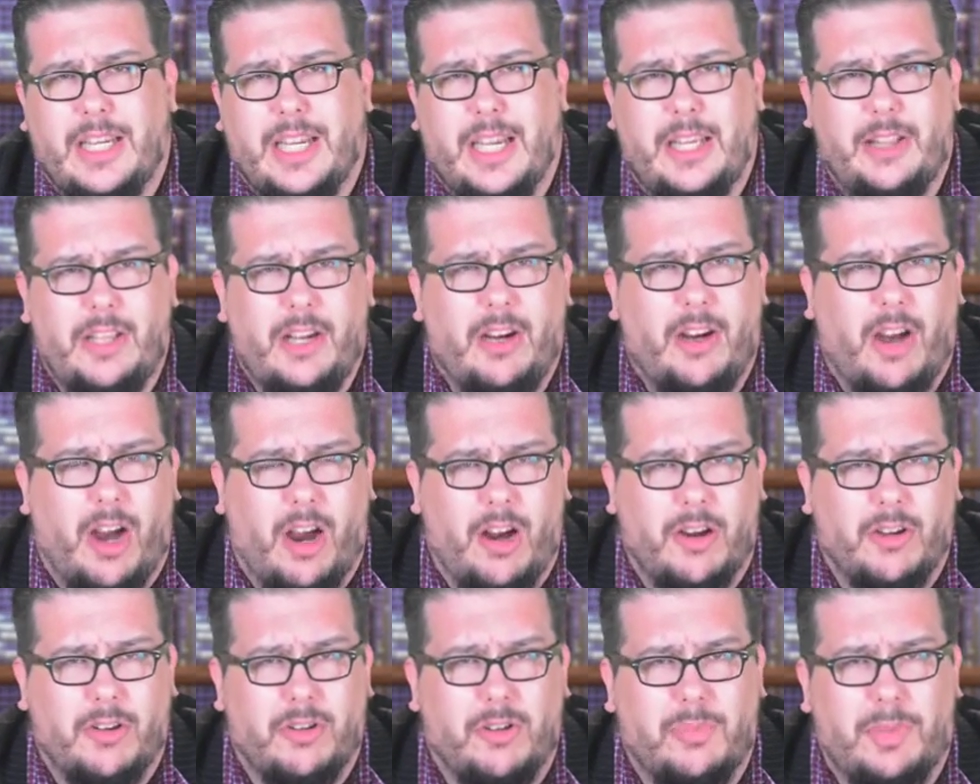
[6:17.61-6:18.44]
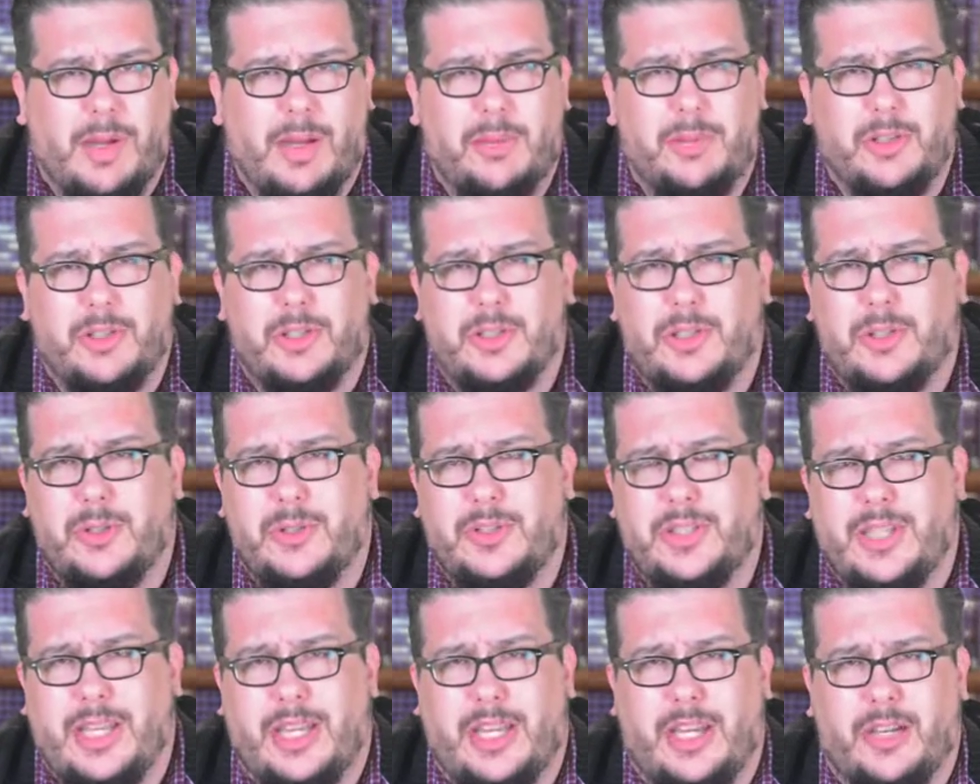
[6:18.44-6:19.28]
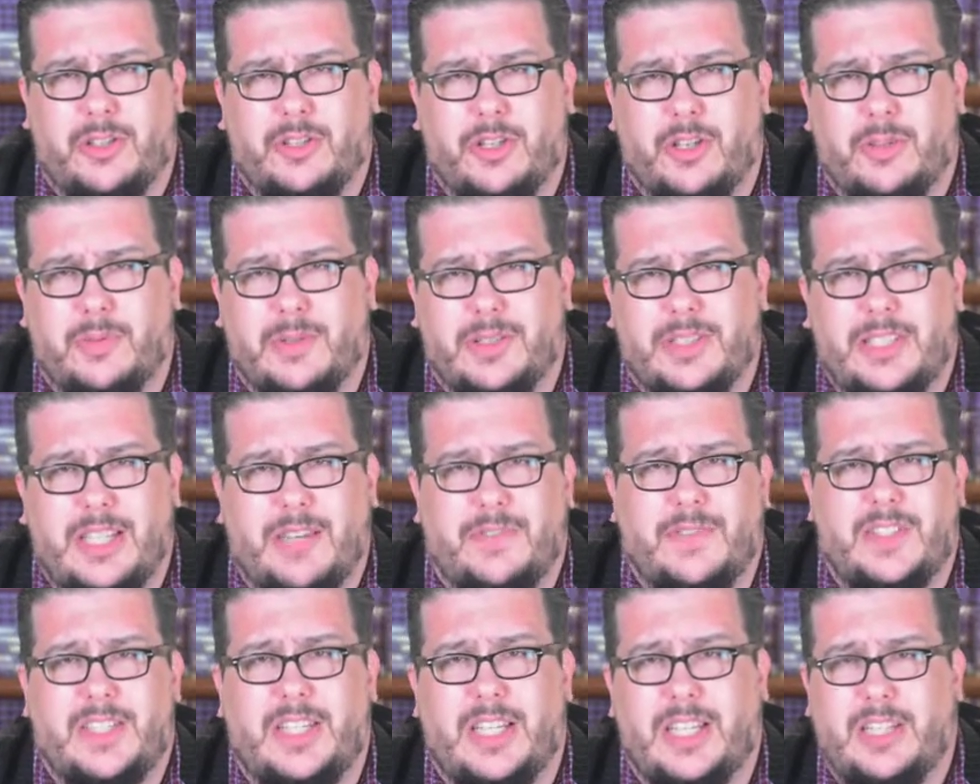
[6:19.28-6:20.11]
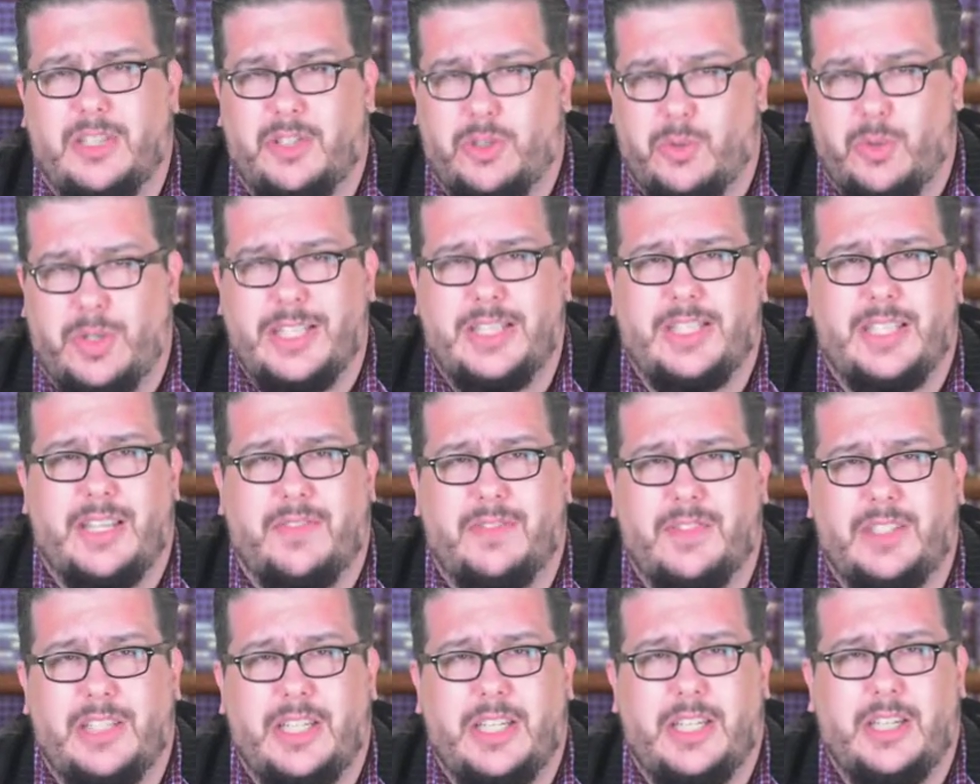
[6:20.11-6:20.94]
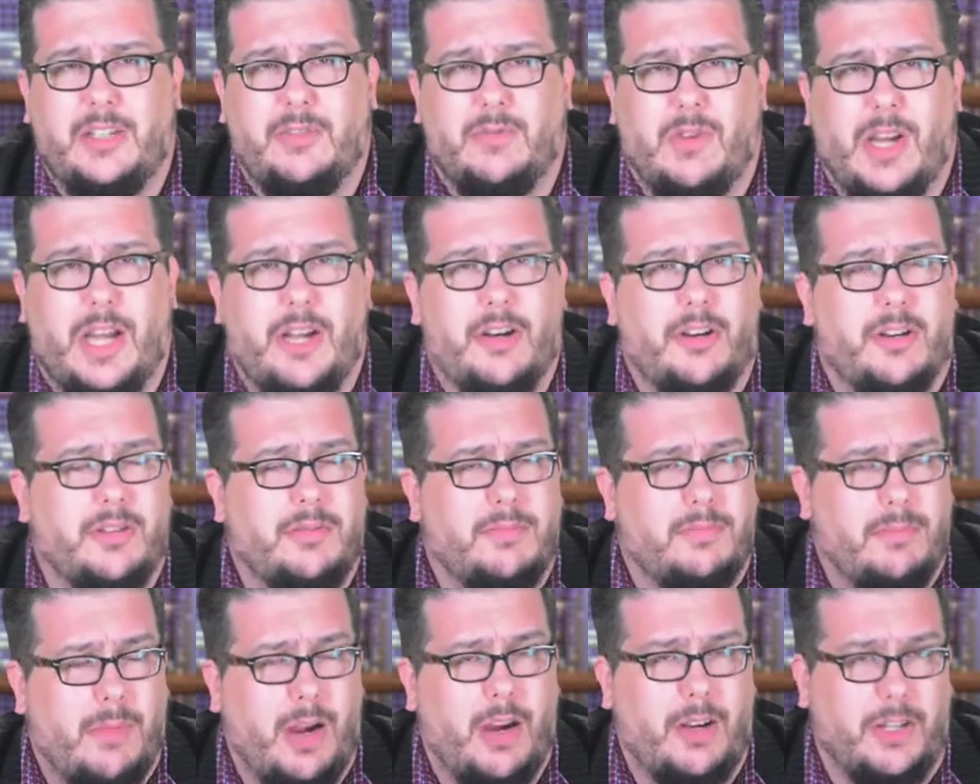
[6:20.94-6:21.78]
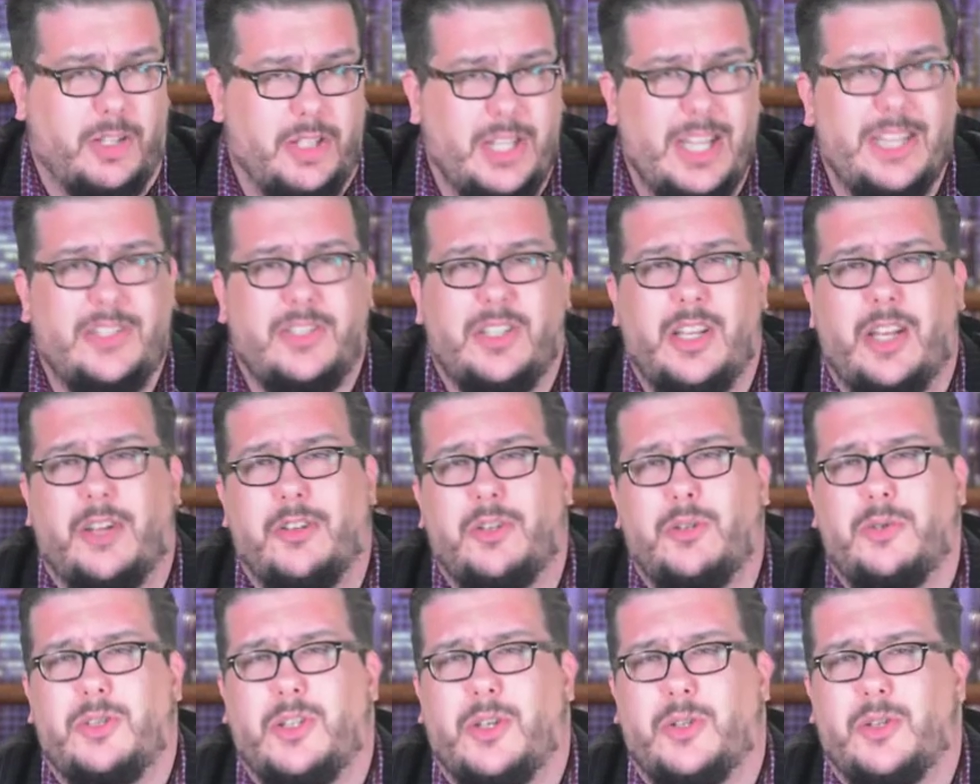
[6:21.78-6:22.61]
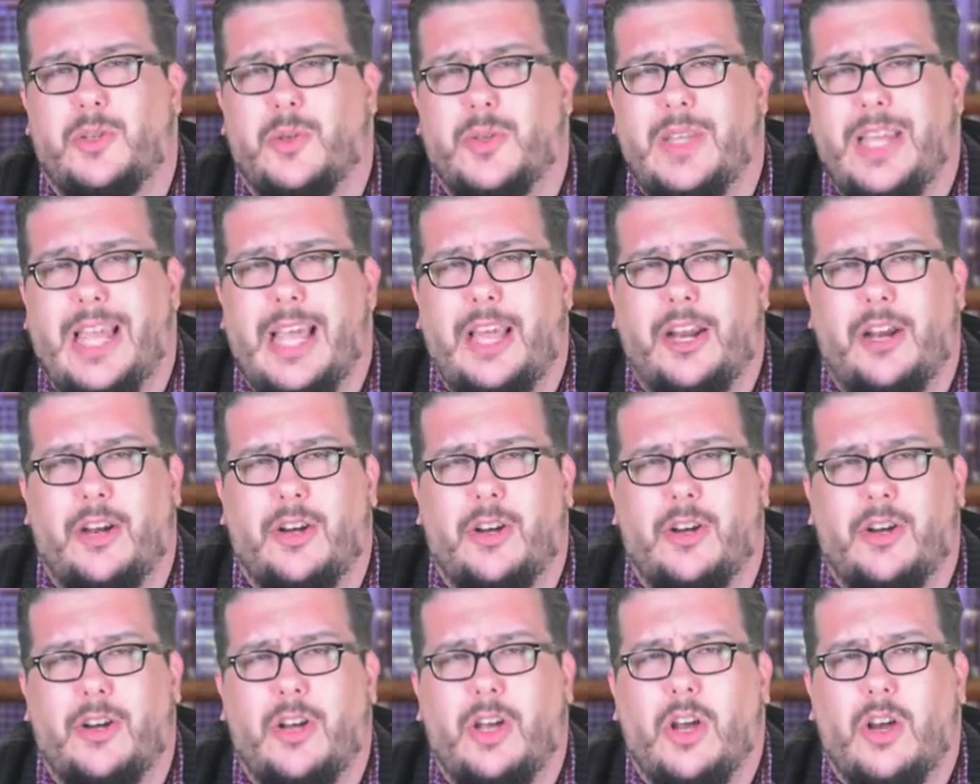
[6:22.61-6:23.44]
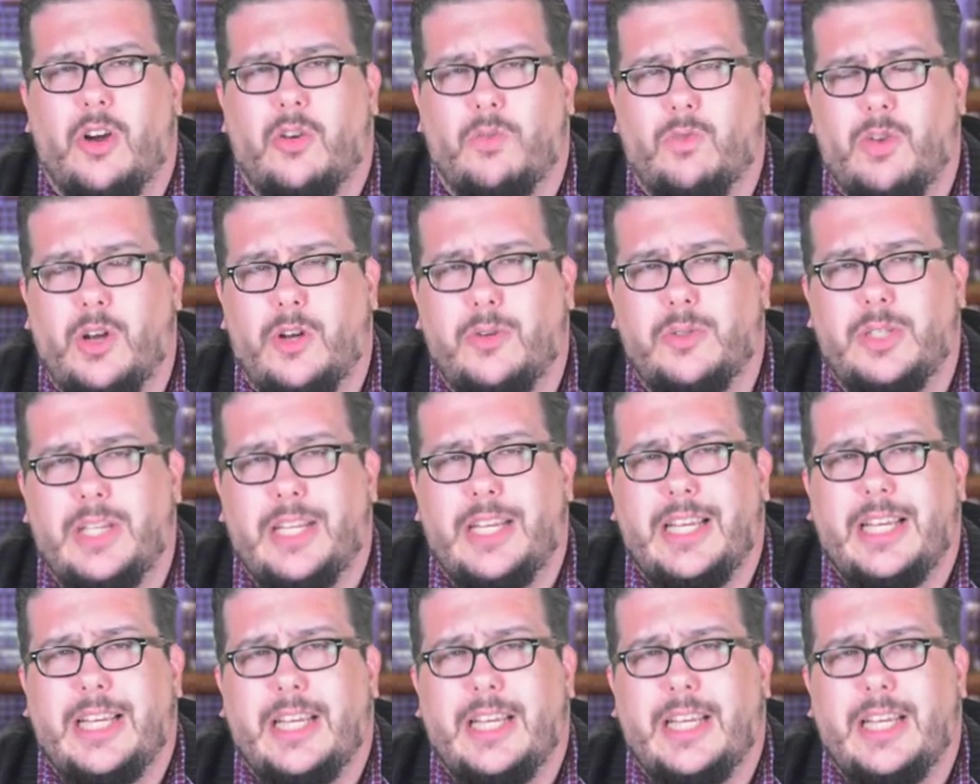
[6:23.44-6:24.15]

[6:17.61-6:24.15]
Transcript: In their article, published Tuesday, October 17, 2017, writer Mark Chestnut, who is also the editor, wrote,